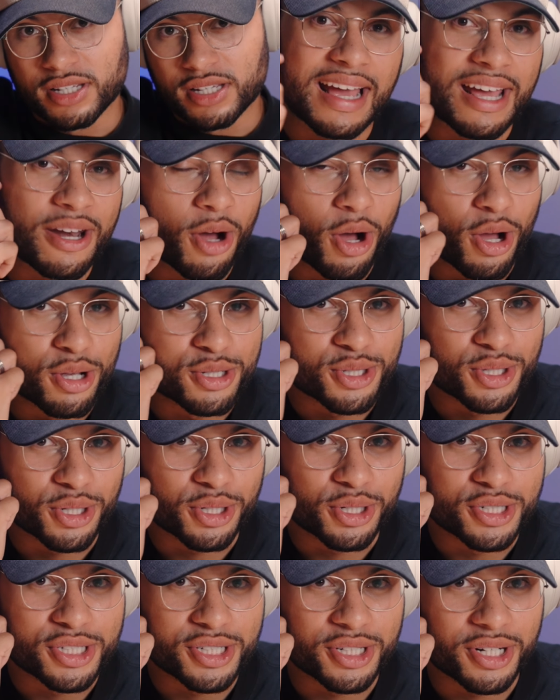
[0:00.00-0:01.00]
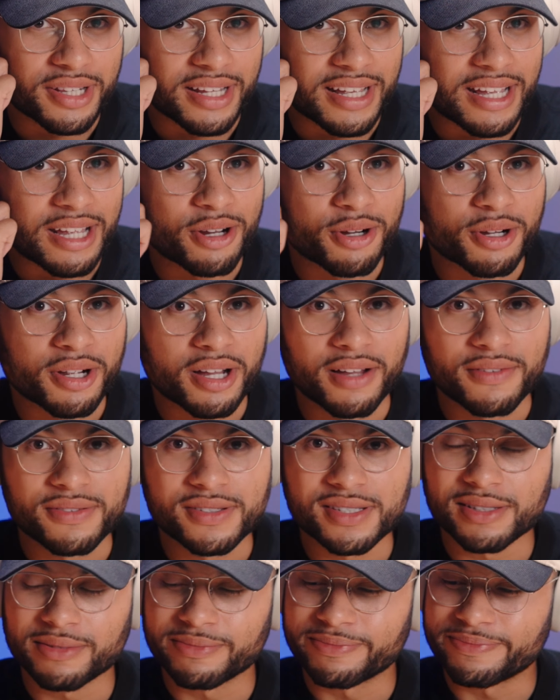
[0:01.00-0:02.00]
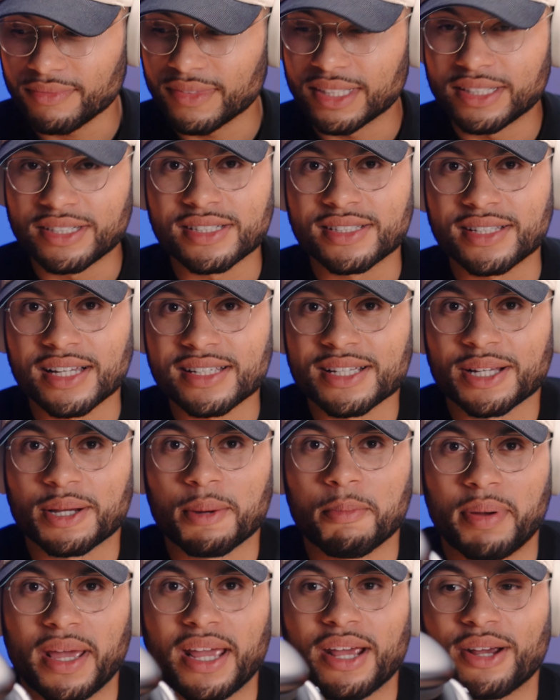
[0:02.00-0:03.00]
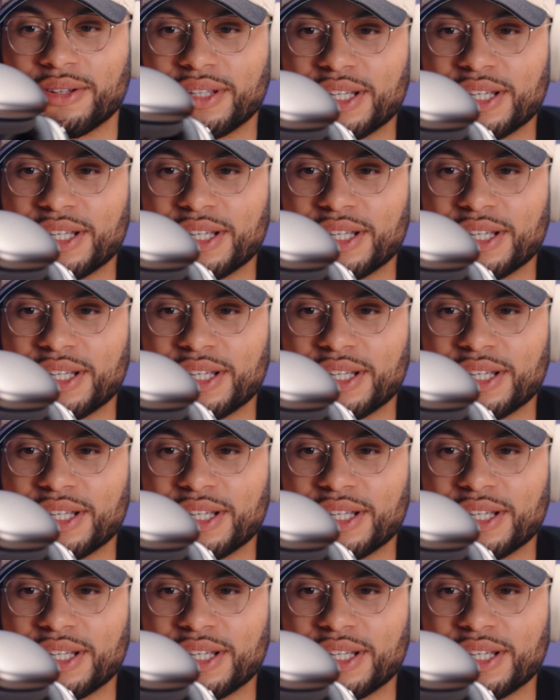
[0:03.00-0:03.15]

and also the cushion on the ear cuffs just doesn't compare.